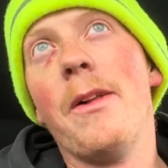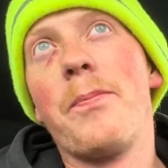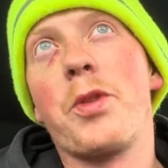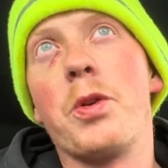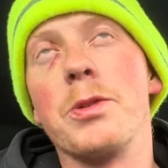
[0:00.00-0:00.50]

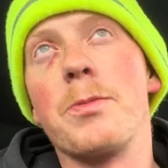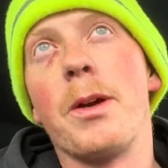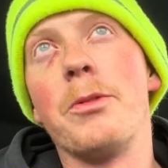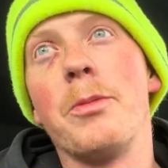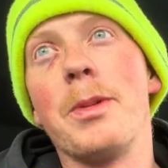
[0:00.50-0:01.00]
Of course,
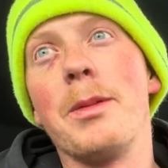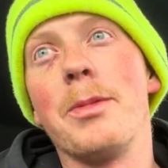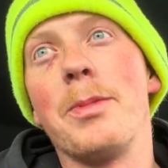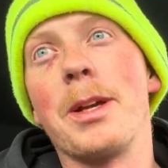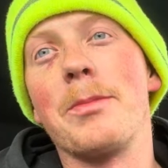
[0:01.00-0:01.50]
probably won't be able
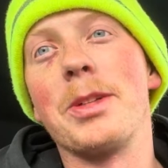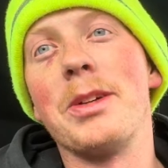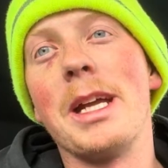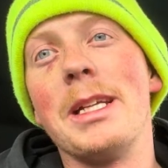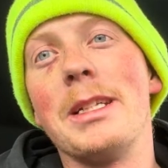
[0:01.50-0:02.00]
to pick up till
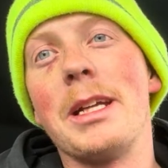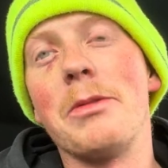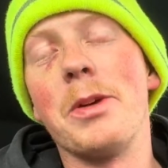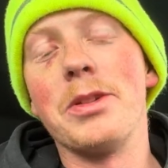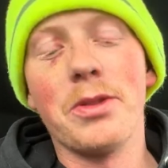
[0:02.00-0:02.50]
8
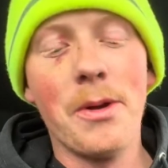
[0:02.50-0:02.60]
anyways,